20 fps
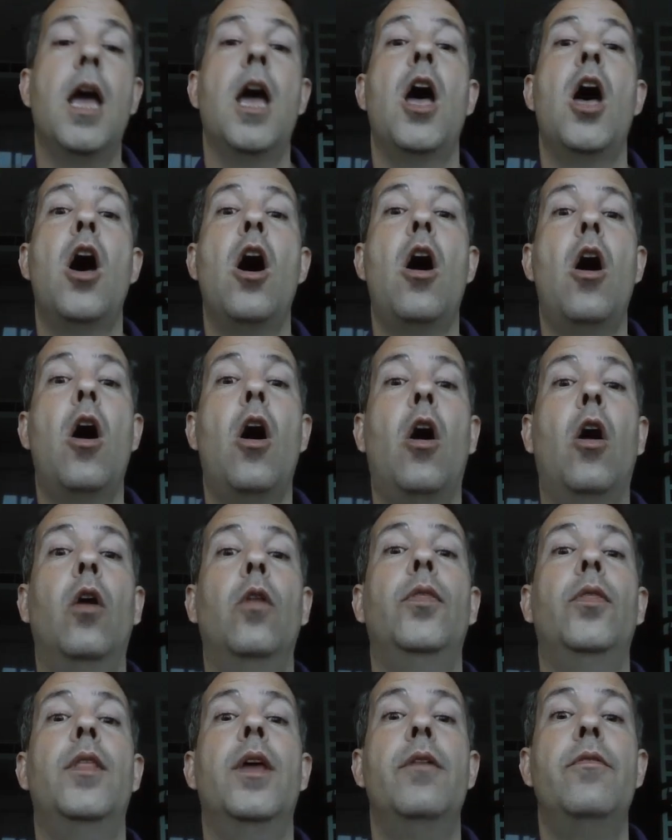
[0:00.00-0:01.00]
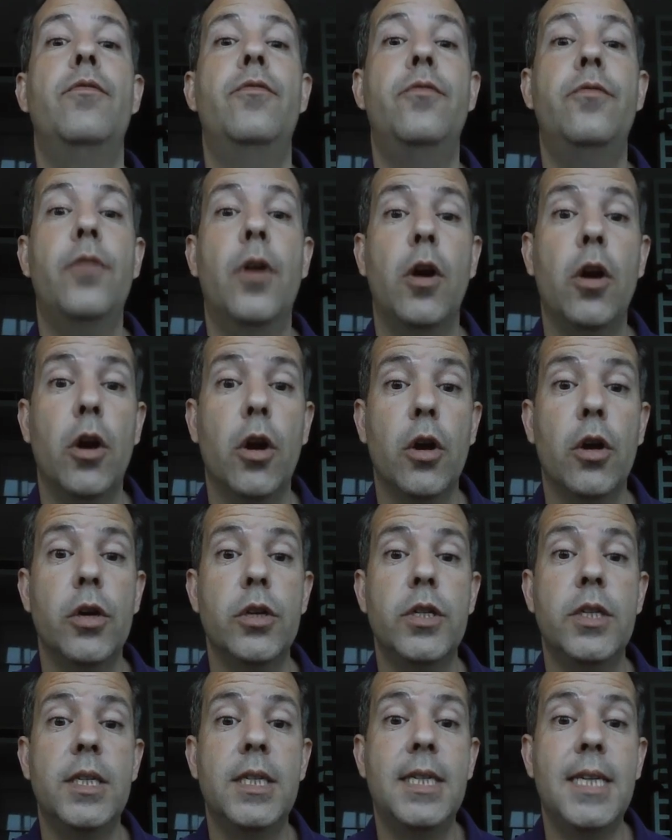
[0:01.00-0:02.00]
On the first
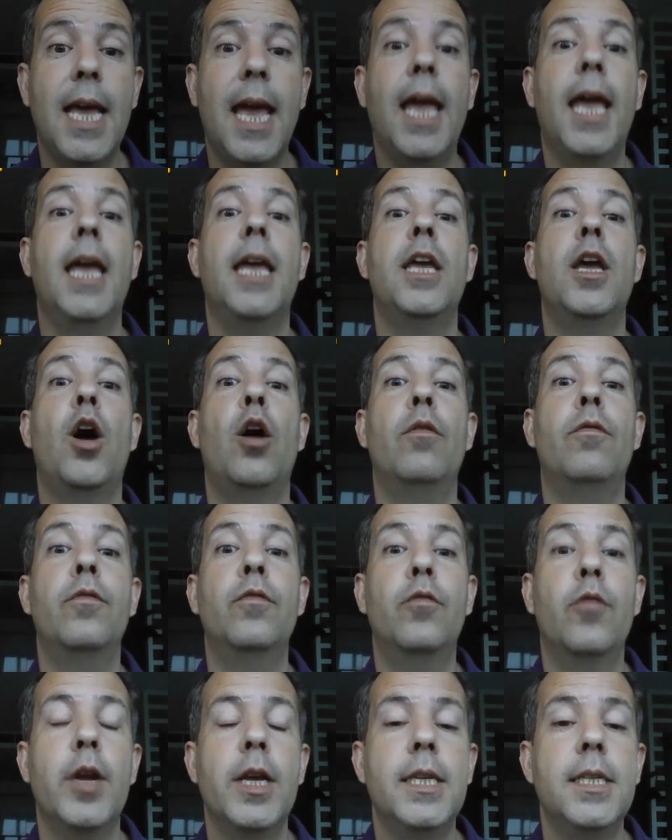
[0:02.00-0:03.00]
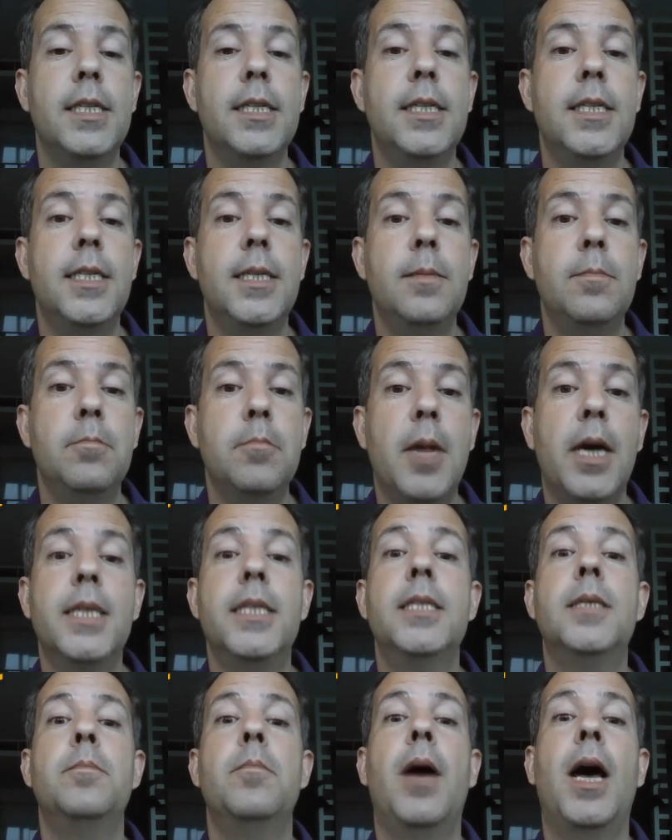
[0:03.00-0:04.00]
day of Christmas,
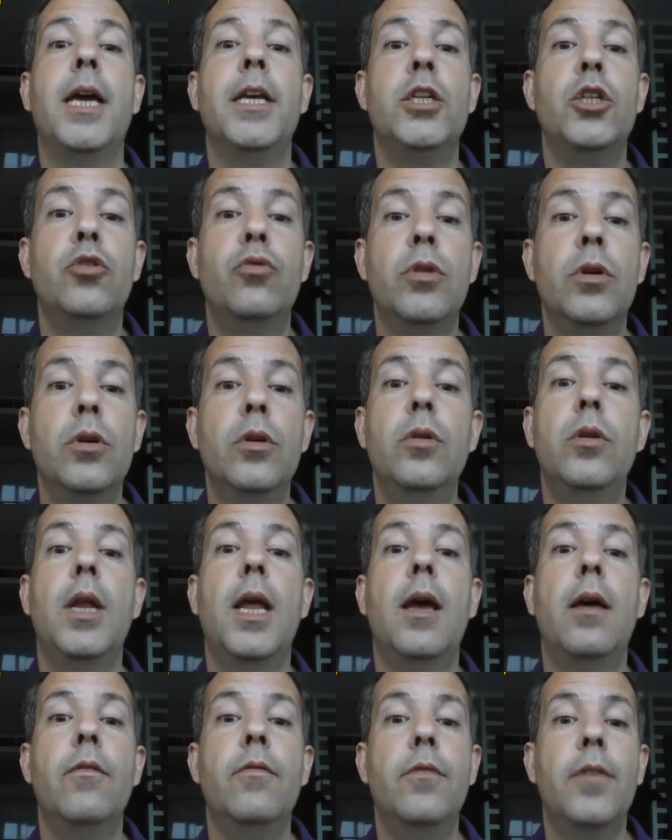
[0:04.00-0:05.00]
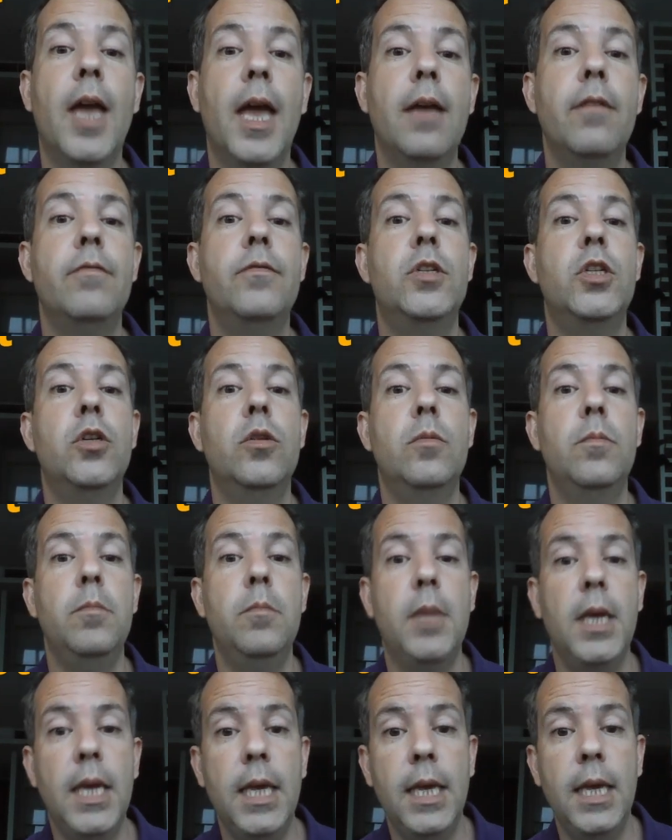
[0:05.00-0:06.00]
my true love gave to
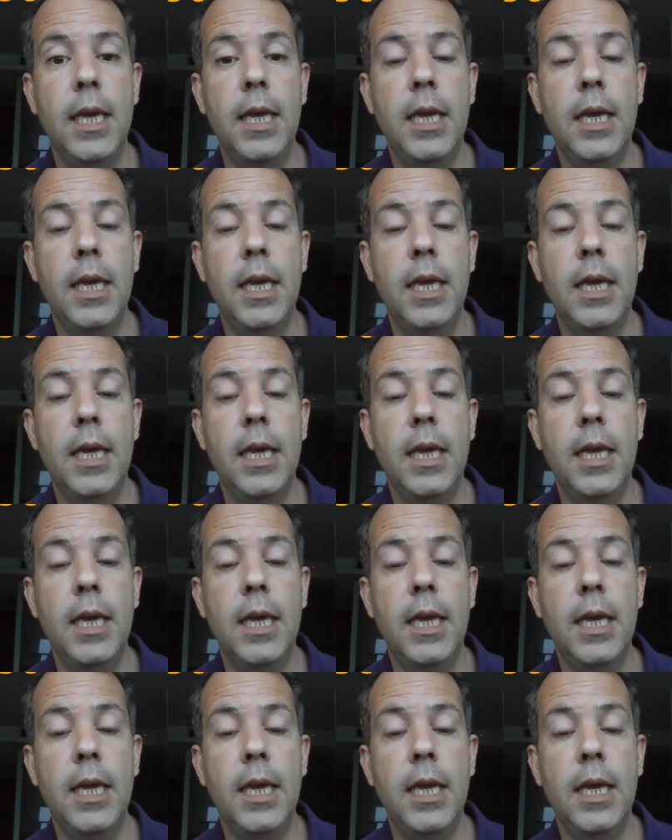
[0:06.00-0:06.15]
me